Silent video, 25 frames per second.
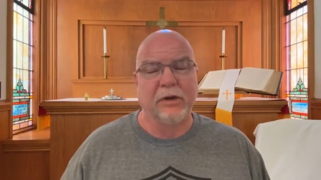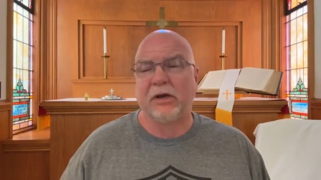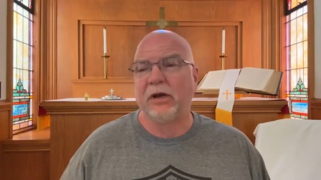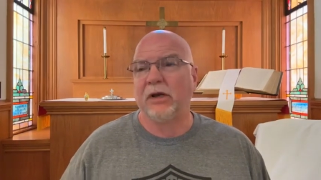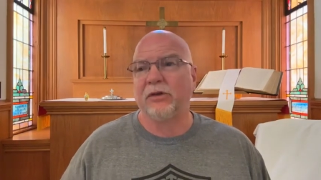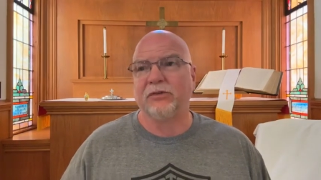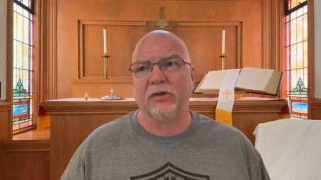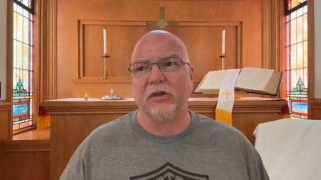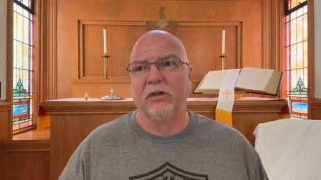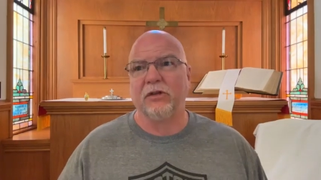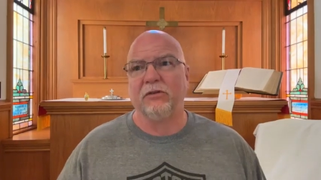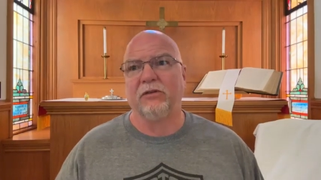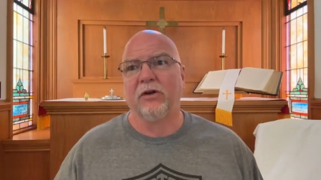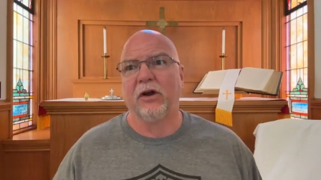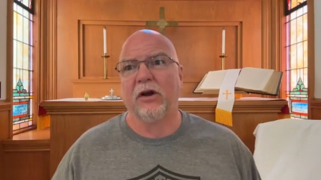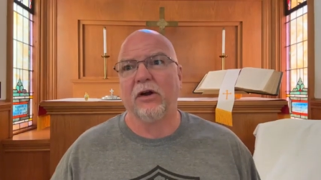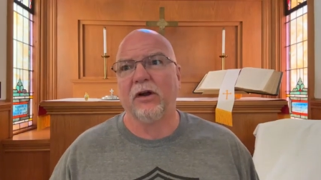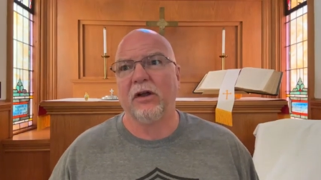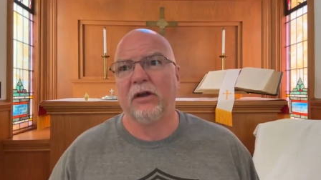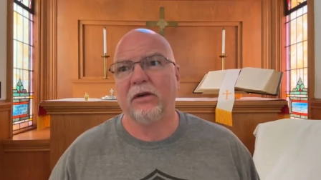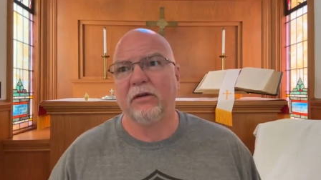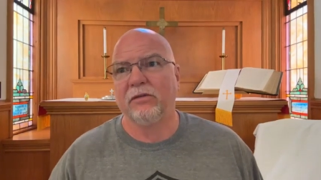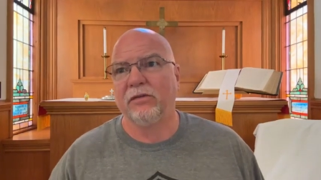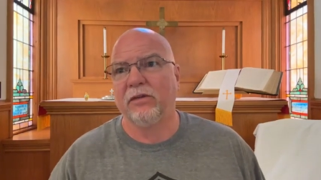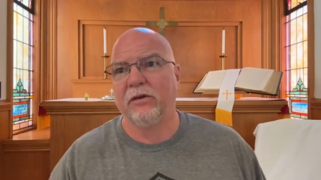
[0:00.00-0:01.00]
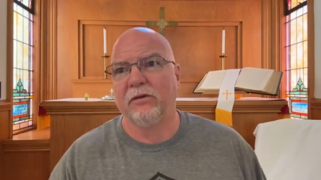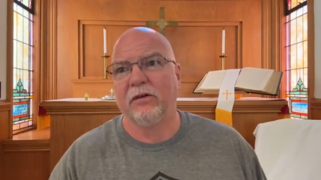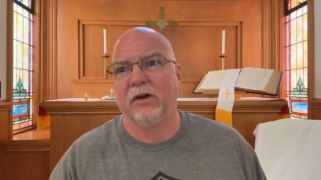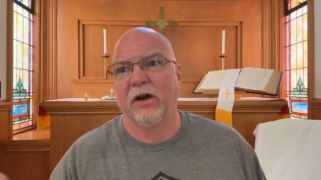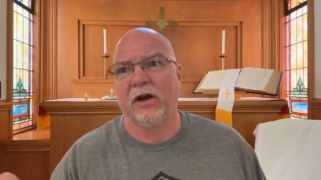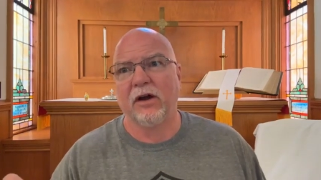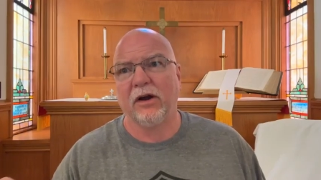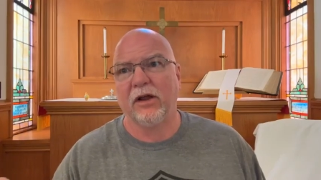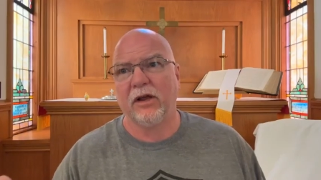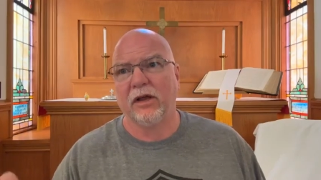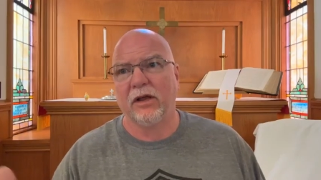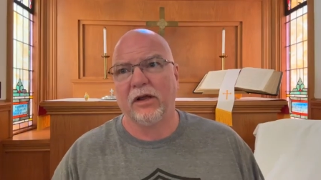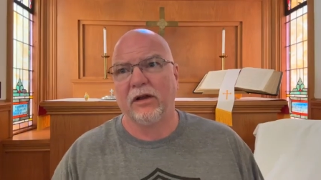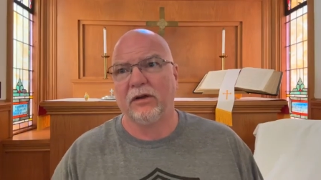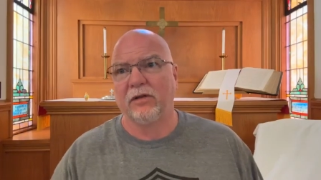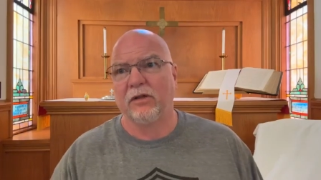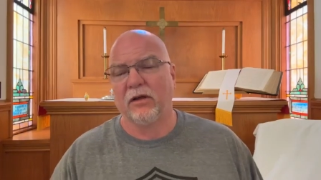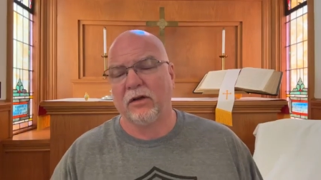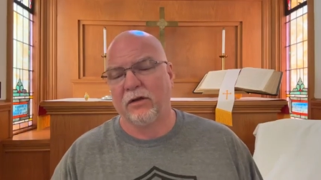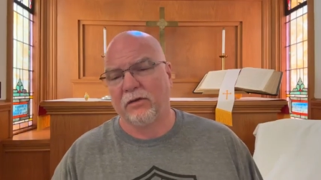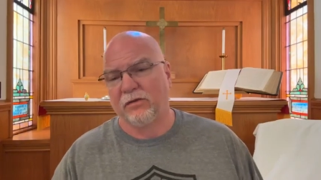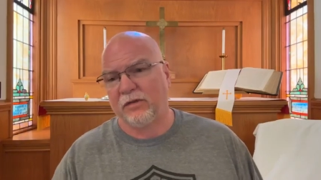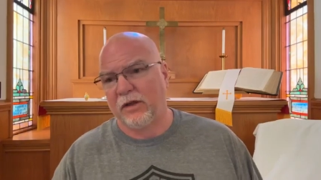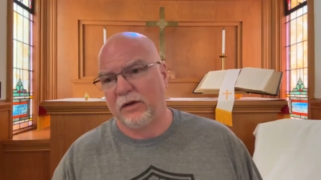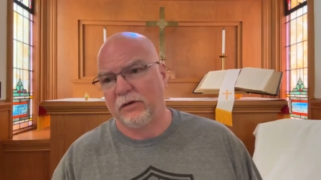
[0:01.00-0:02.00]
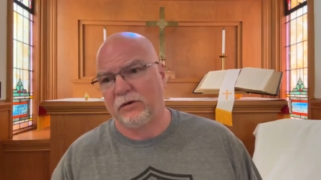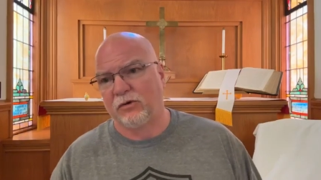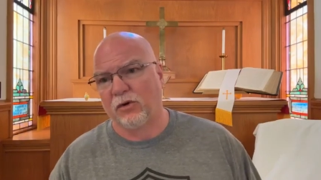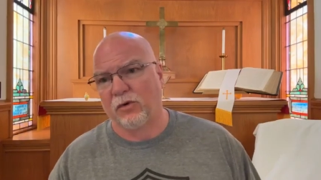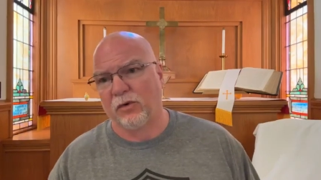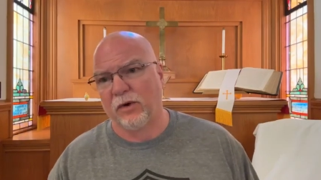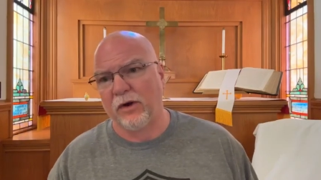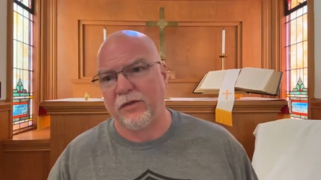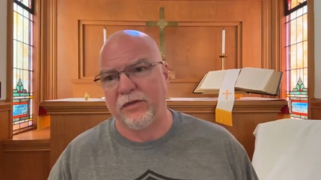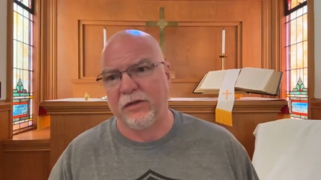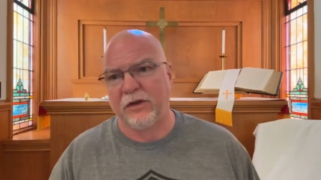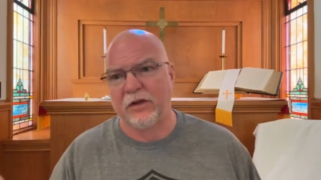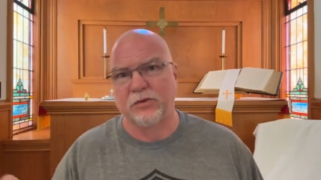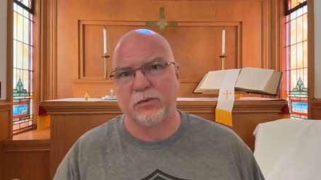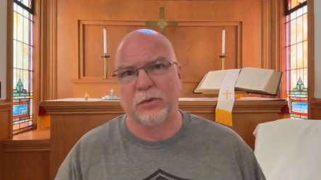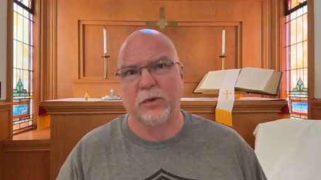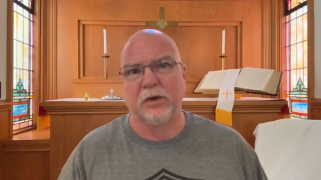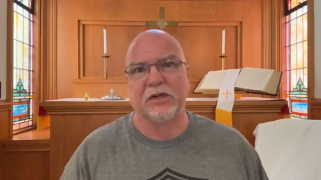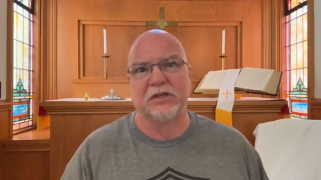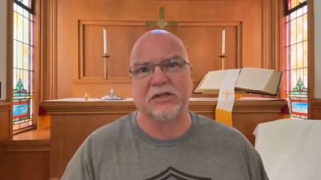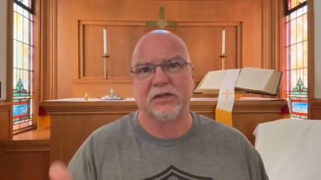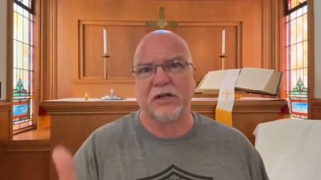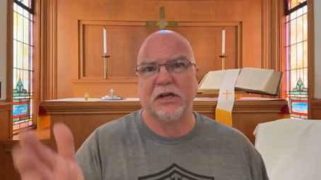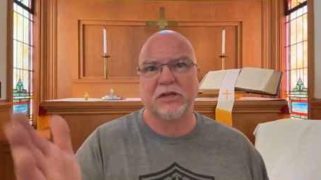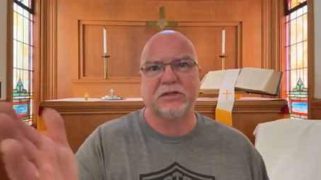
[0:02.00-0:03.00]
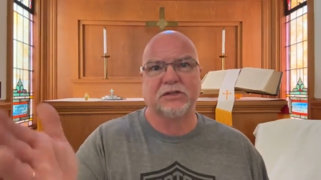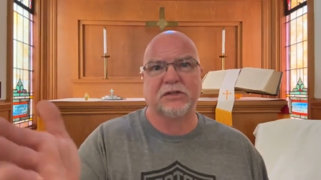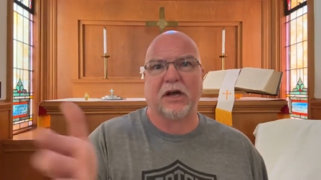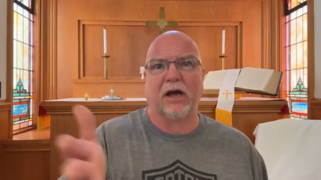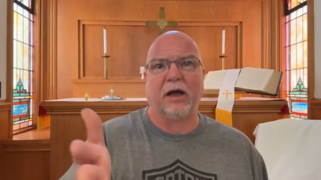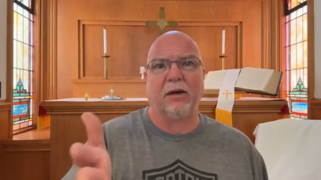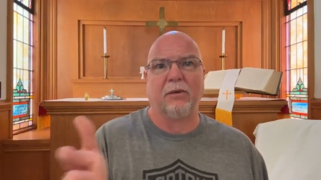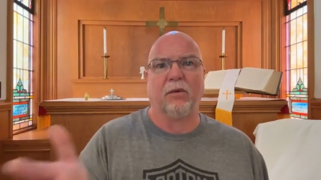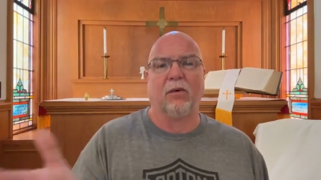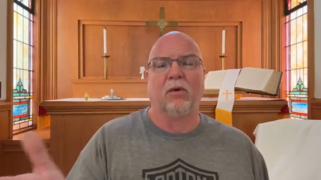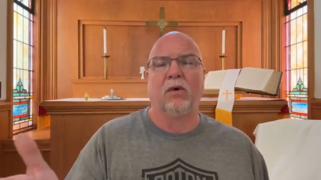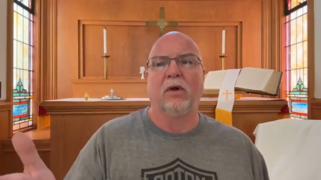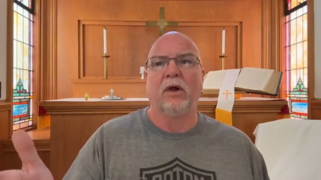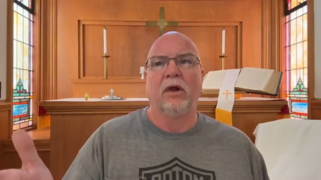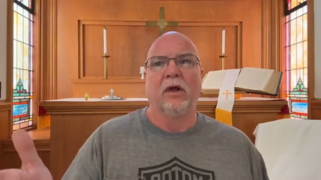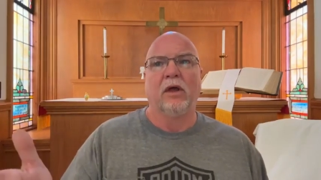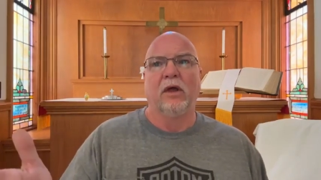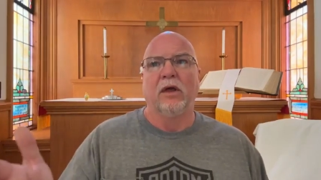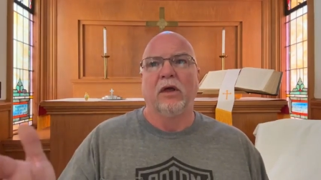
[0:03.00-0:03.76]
Because in the very, the very, in the, in Corinthians, when he says, I will,